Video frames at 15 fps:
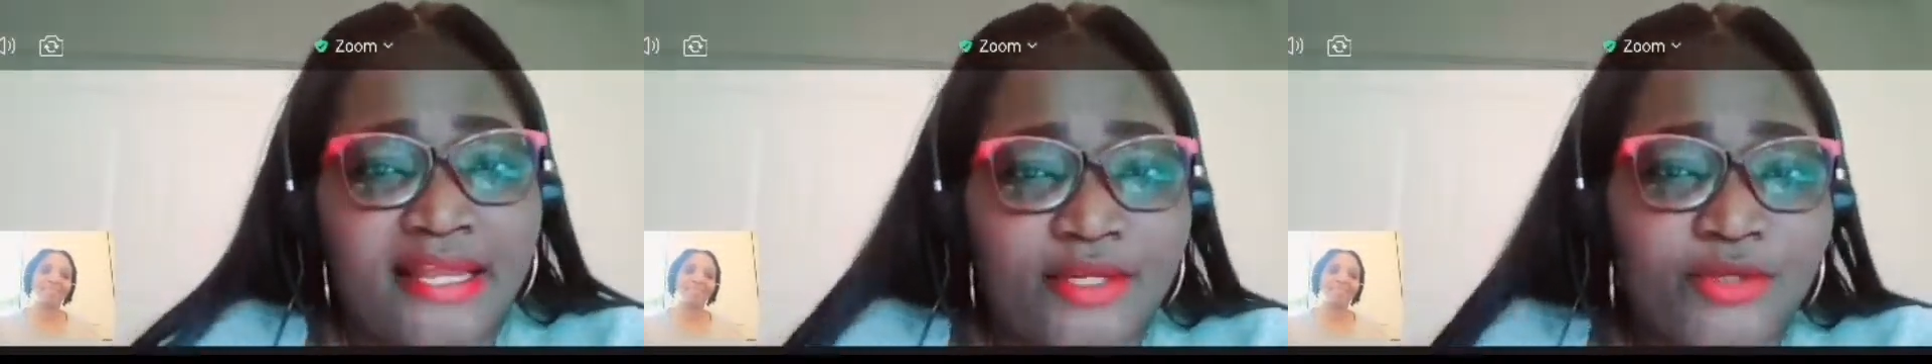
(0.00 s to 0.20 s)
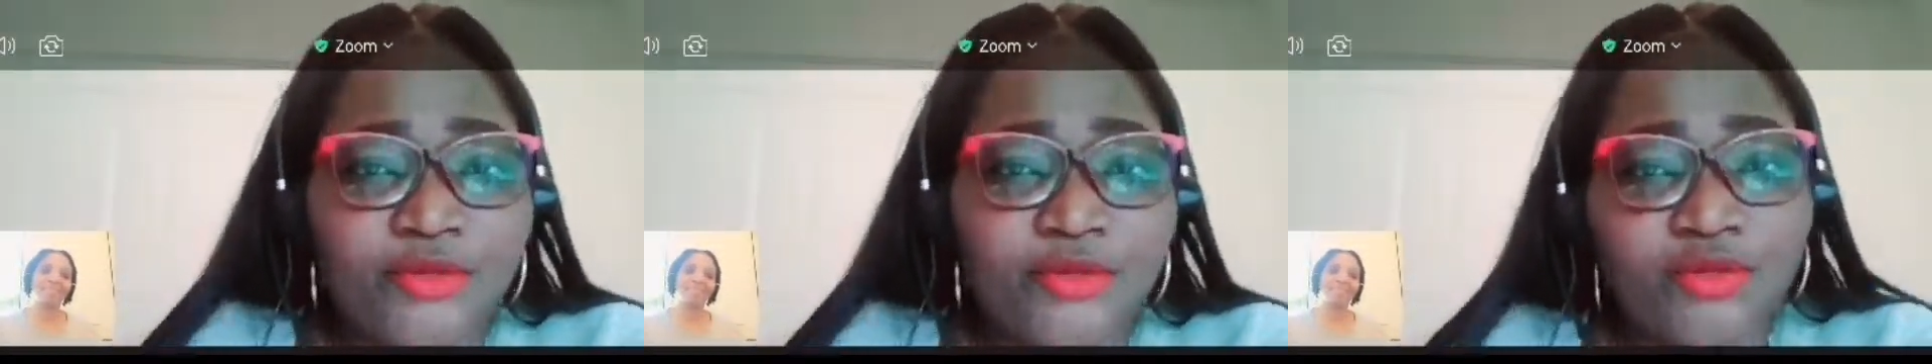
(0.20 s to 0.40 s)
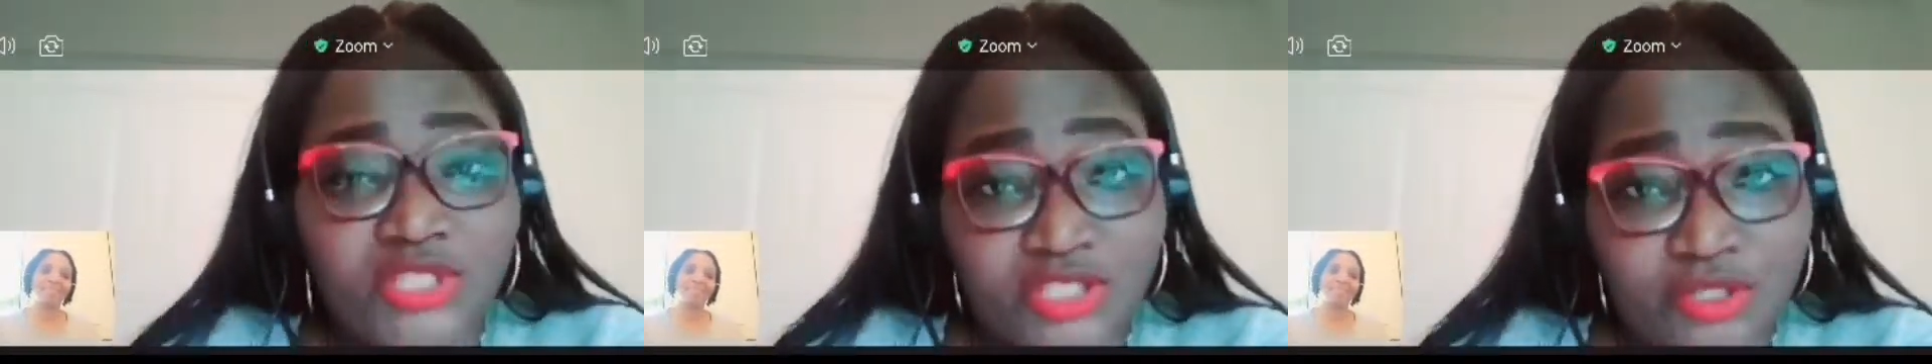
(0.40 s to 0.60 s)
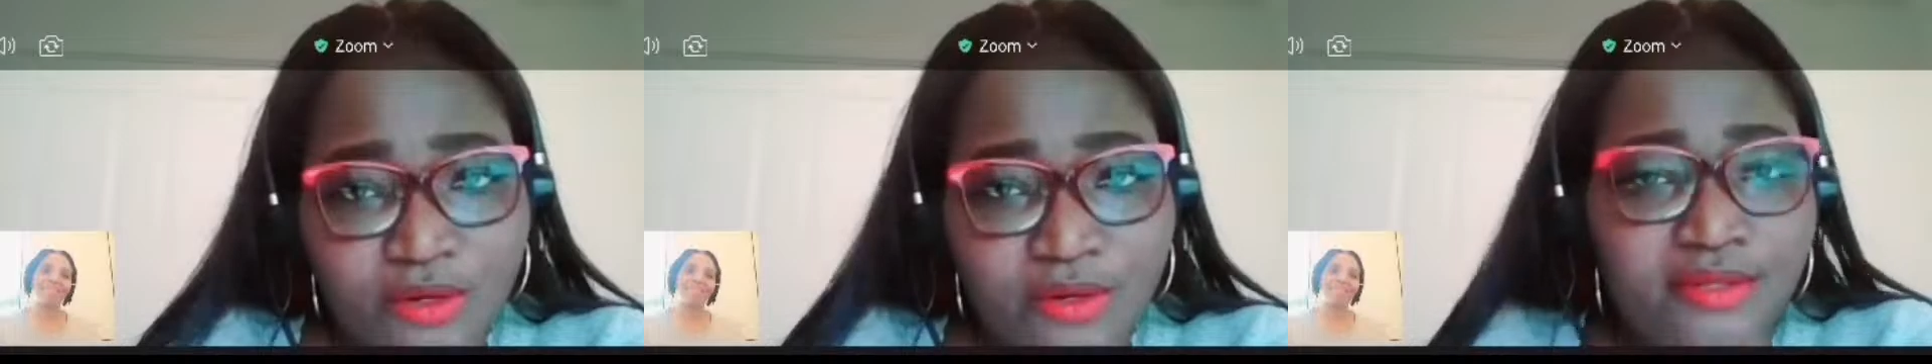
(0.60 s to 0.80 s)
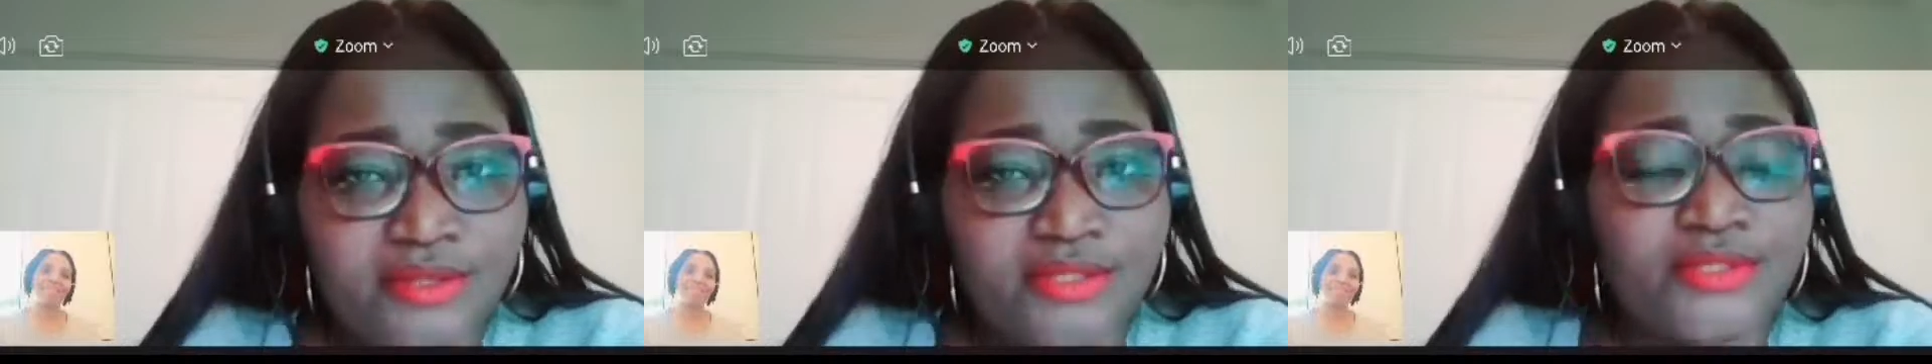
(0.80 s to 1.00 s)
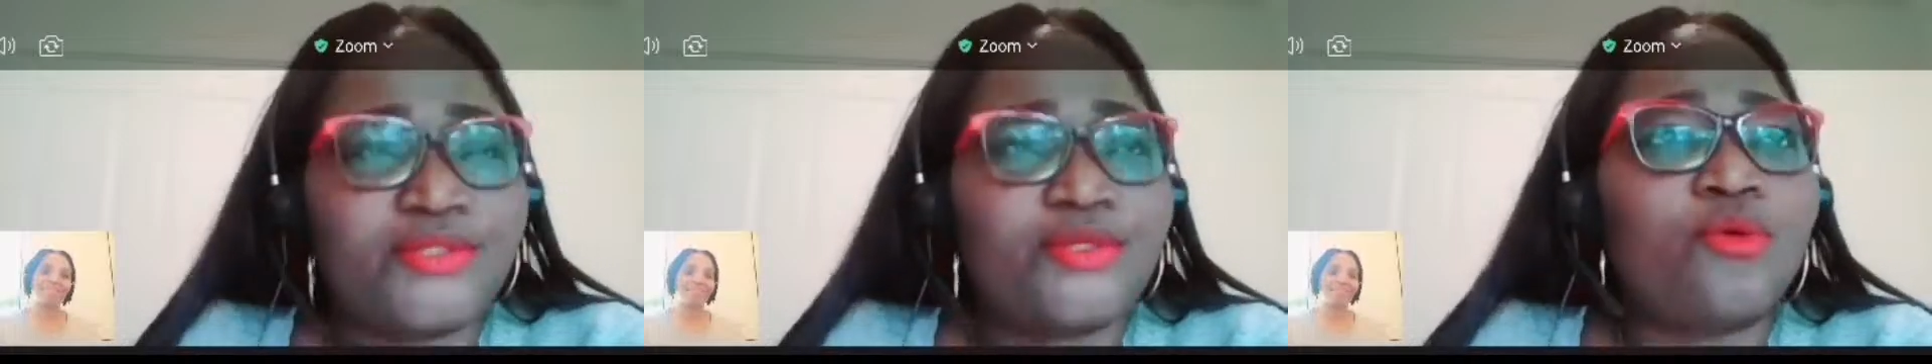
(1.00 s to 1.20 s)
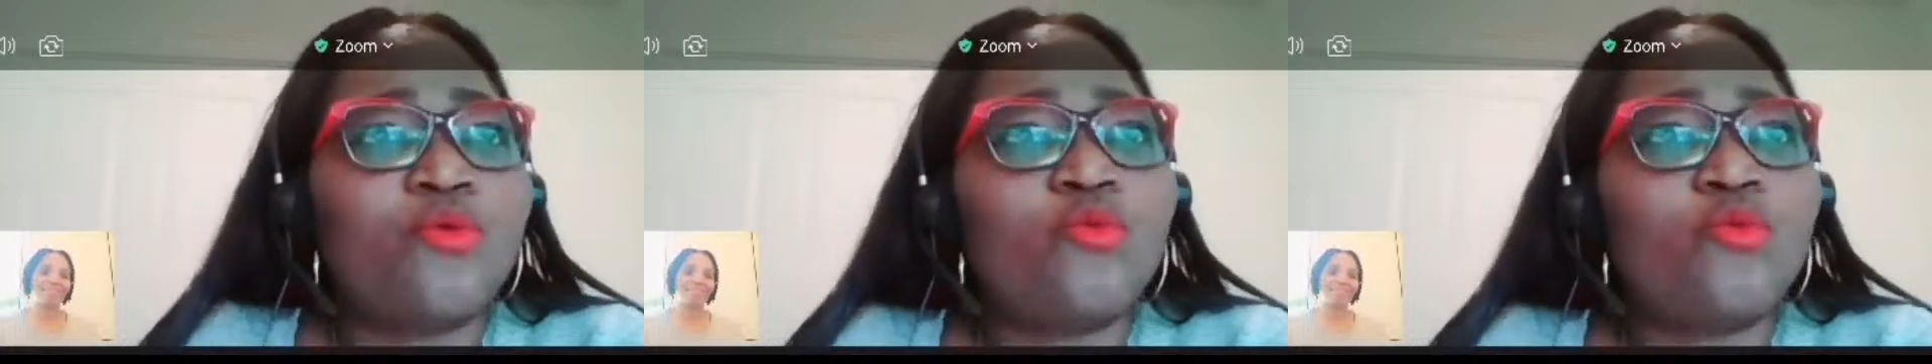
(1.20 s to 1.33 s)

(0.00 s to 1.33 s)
and the colors.